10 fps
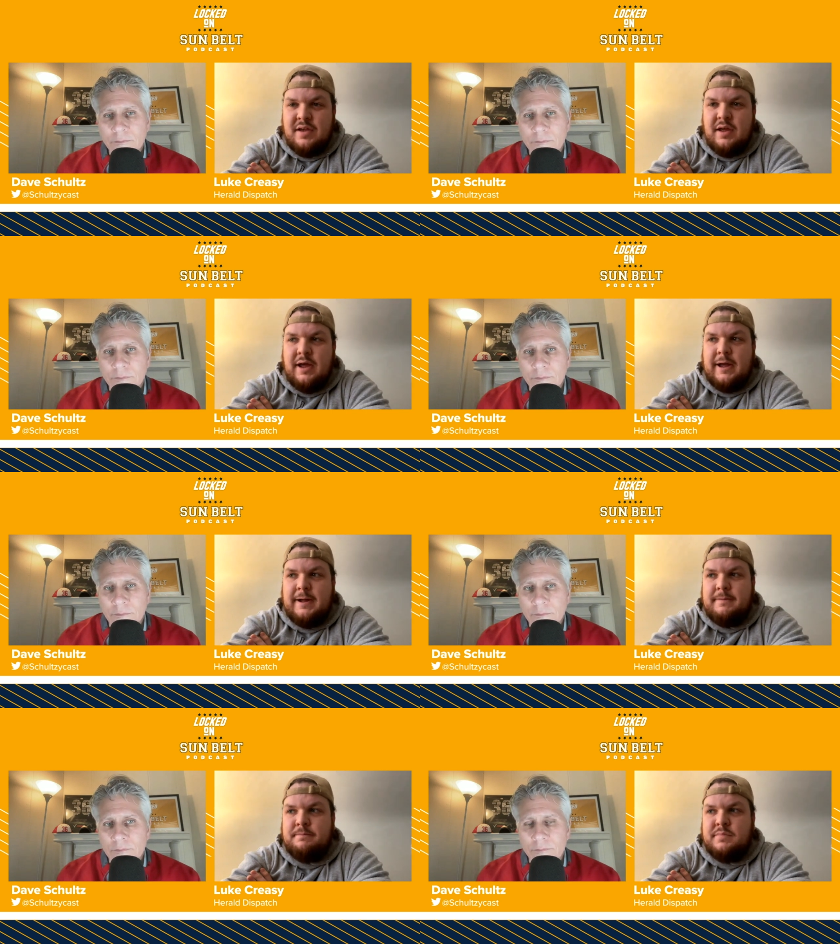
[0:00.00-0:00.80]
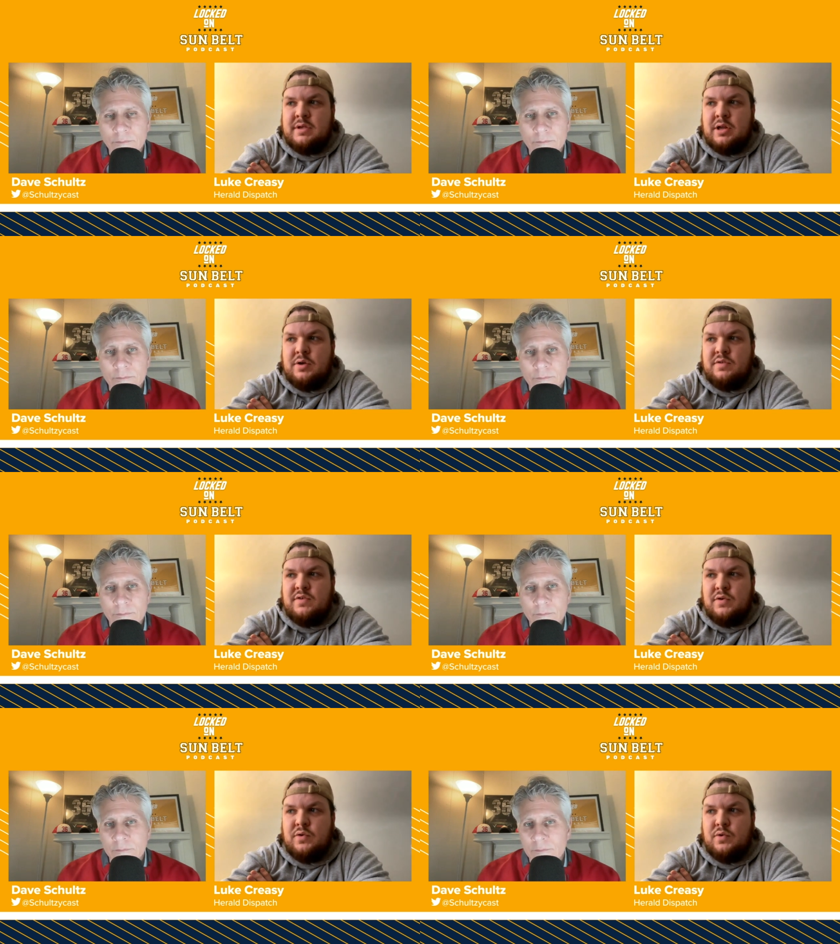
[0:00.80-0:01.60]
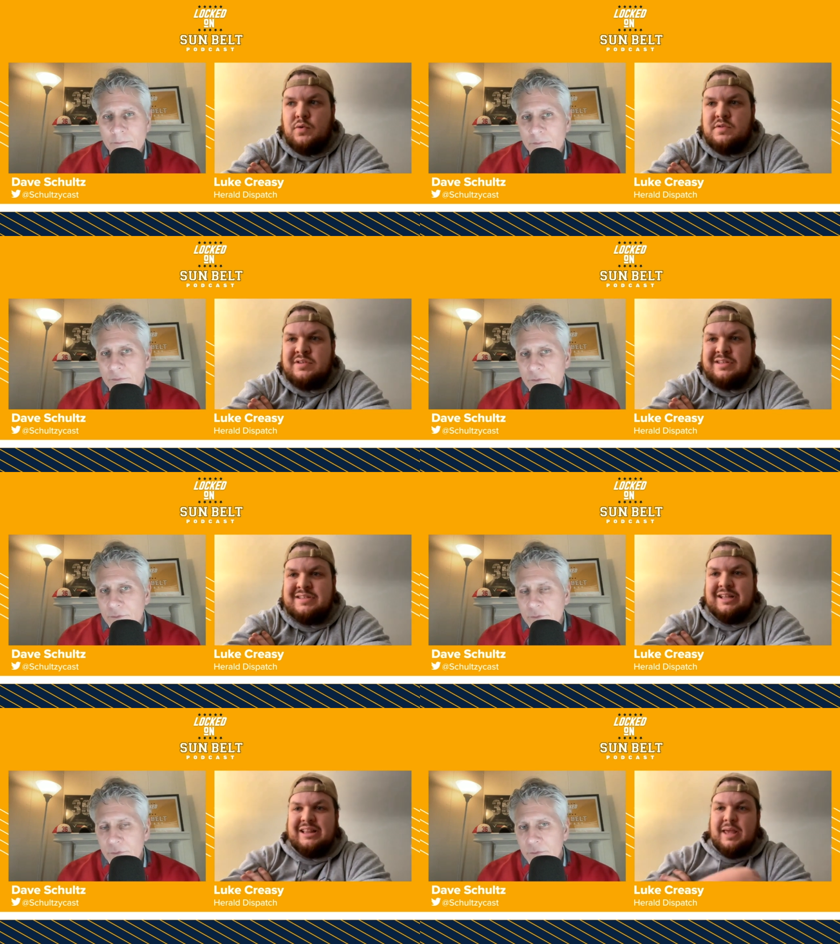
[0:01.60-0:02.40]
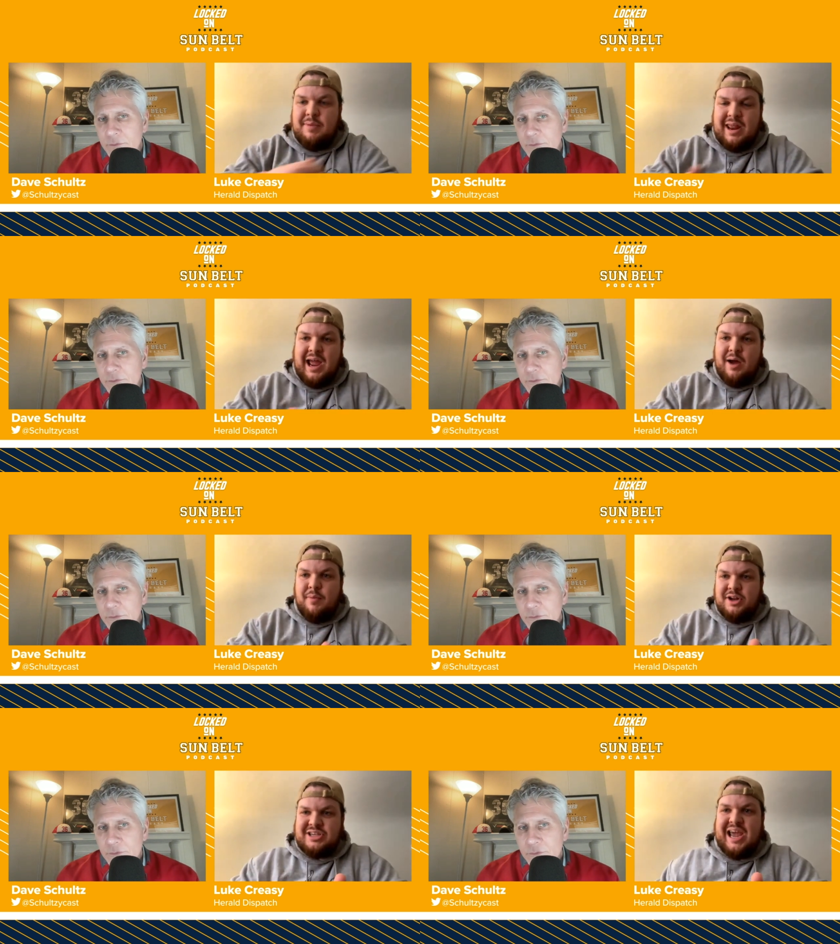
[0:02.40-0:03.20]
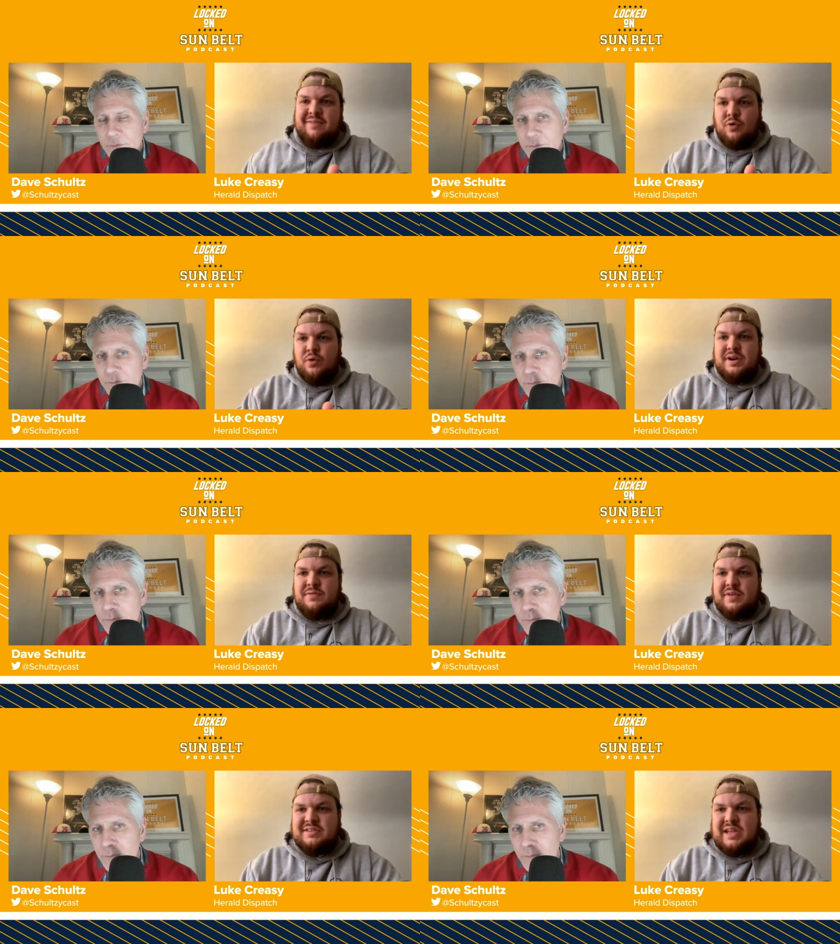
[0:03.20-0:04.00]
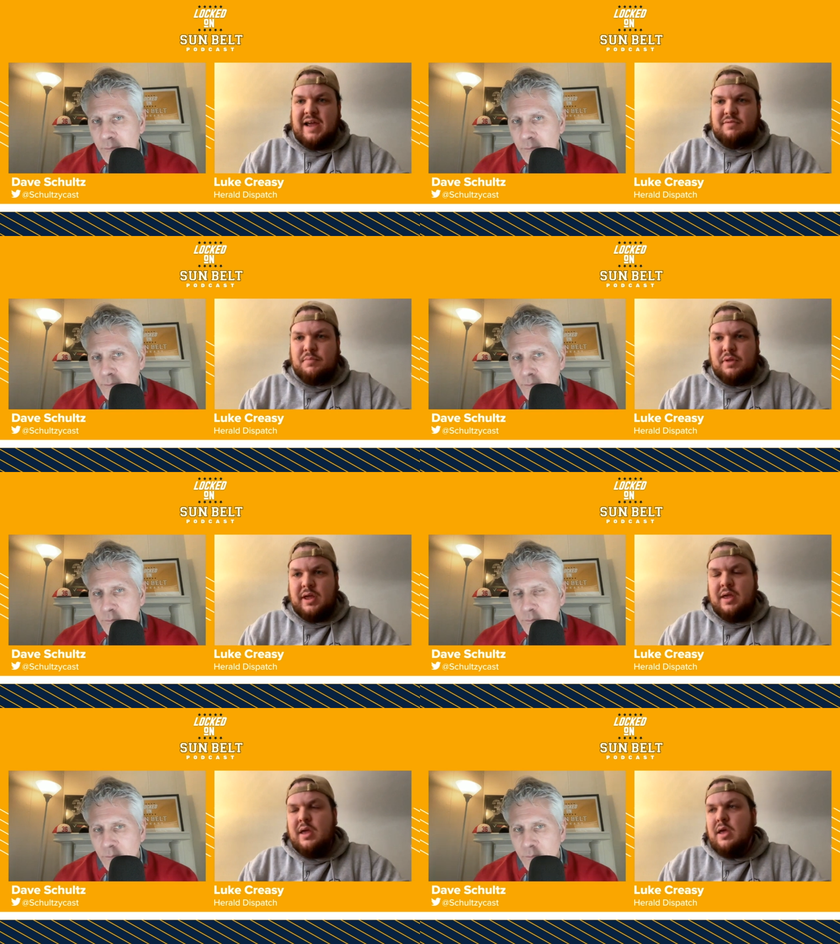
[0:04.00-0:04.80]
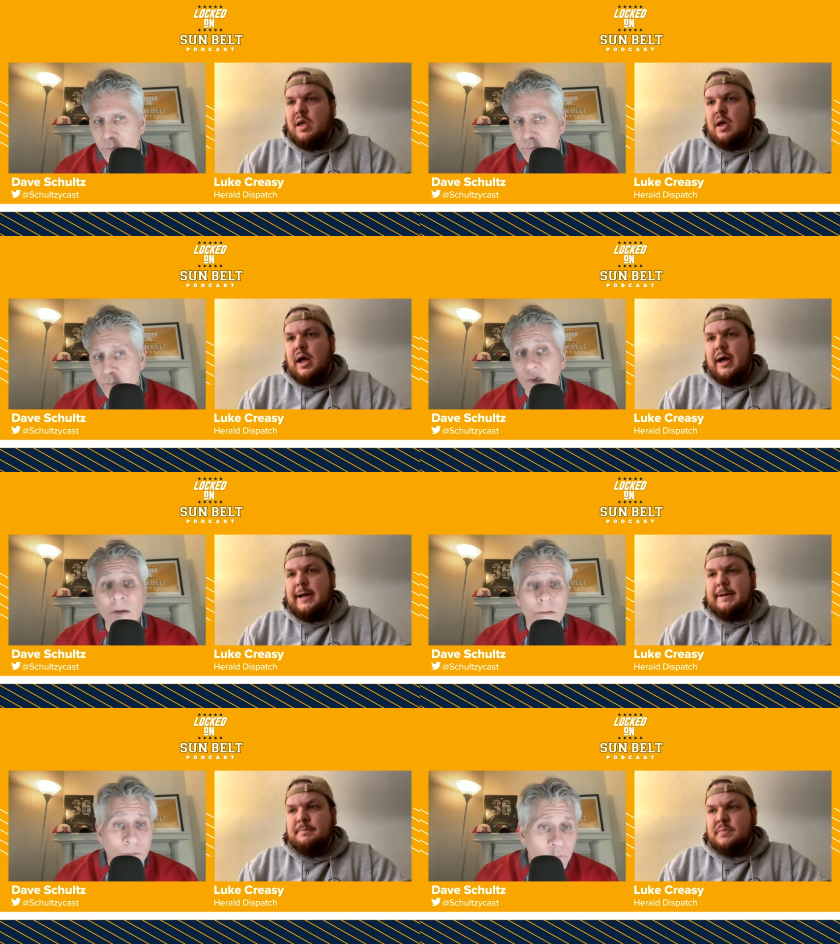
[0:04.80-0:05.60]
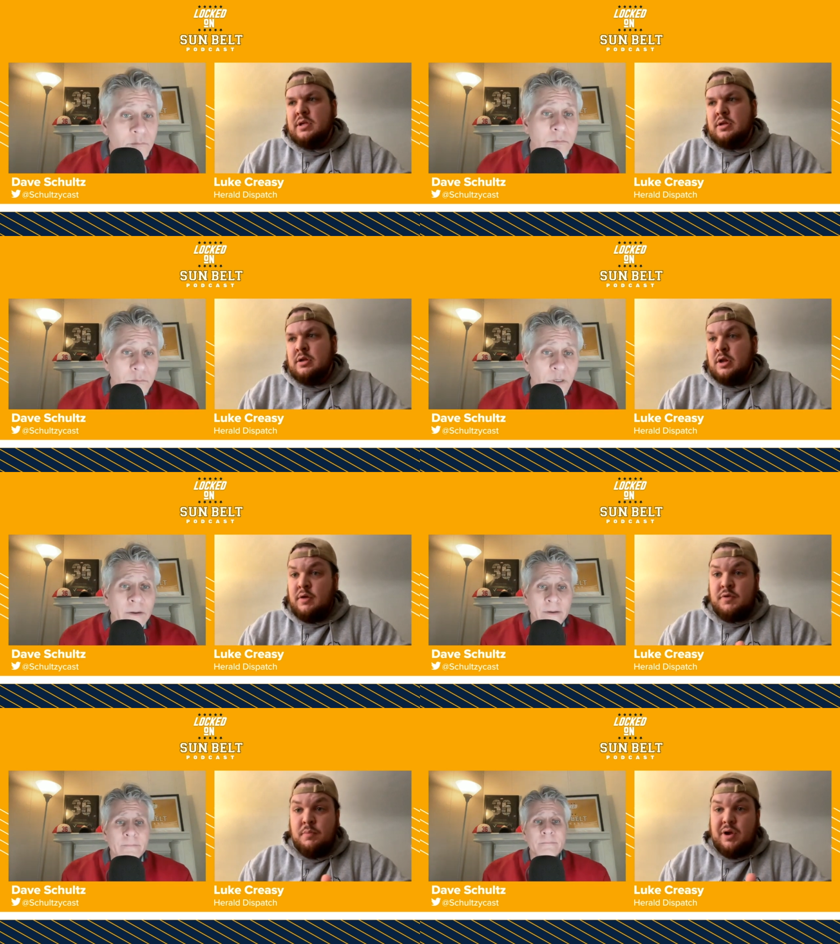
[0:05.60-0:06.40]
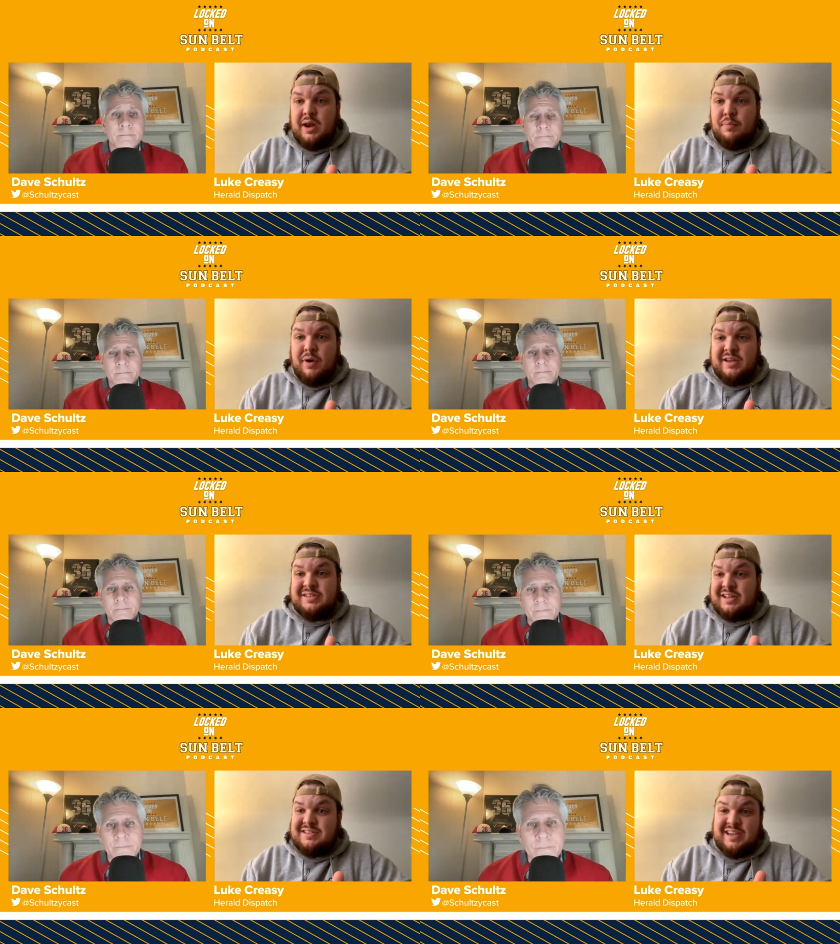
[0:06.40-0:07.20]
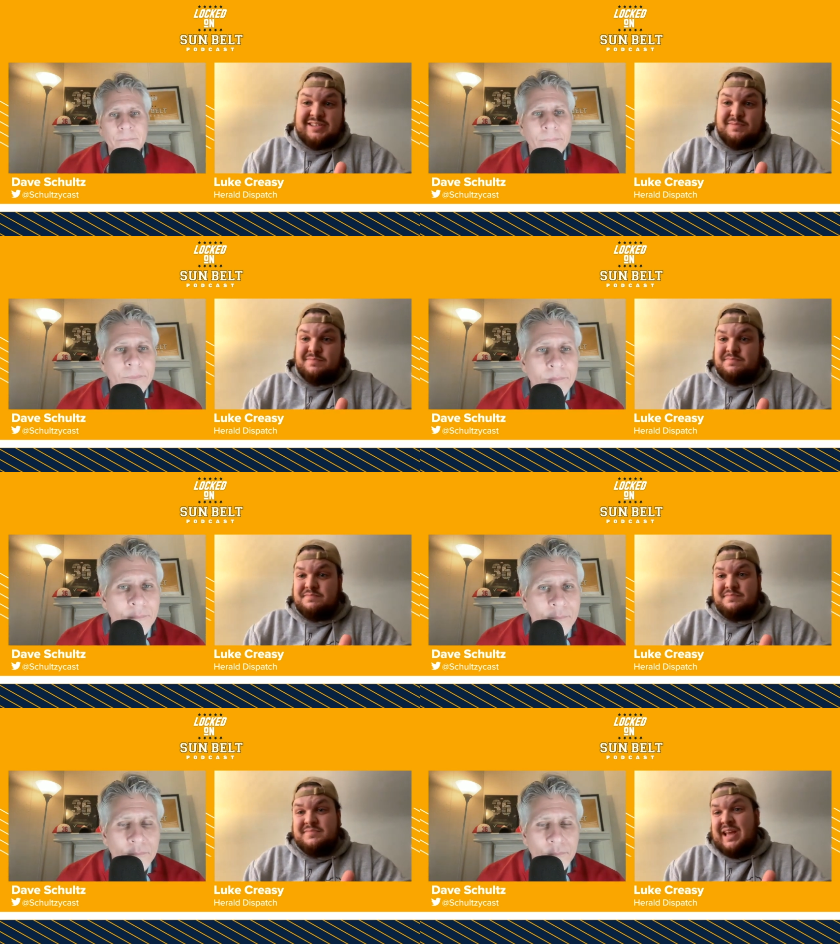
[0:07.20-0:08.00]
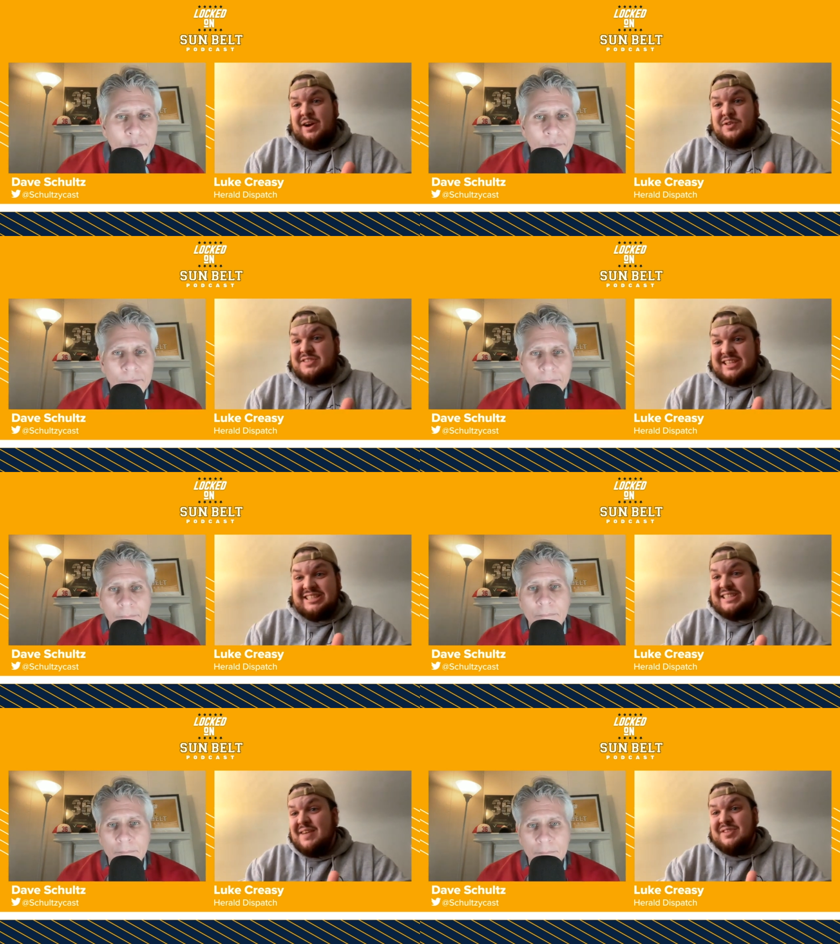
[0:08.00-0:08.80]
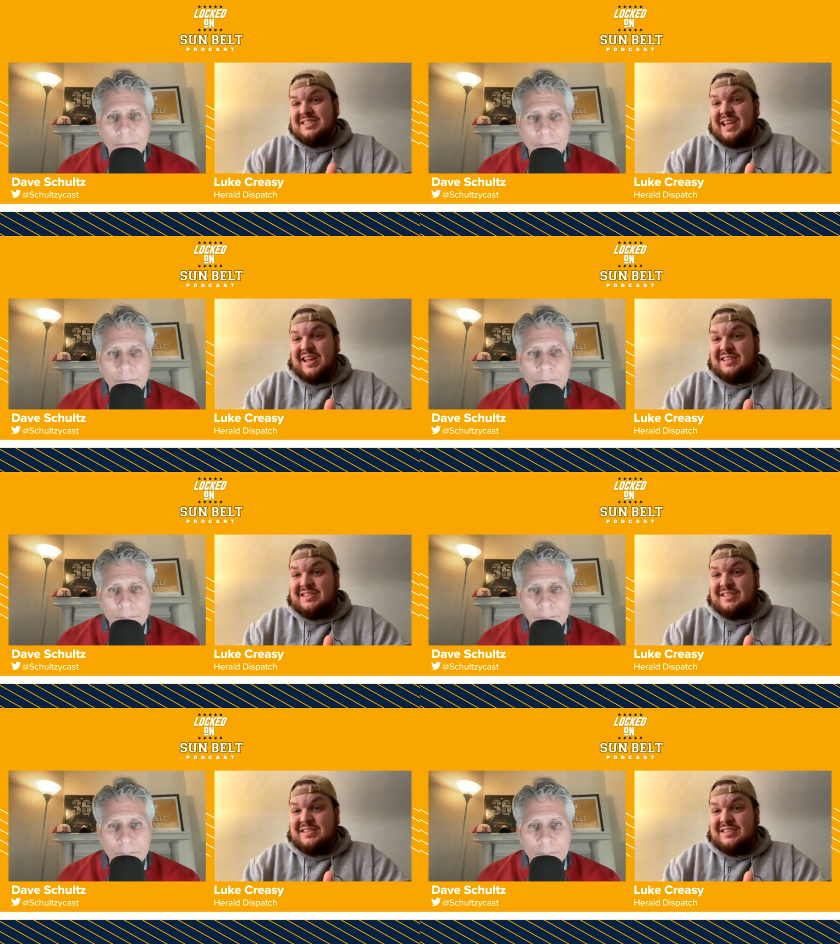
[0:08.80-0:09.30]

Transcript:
Speaker 1: um, you know, to, to, to limit how much half court defense they have to play. Um, you, you know, right. if you bring in a press and it takes them I don't know, six, seven seconds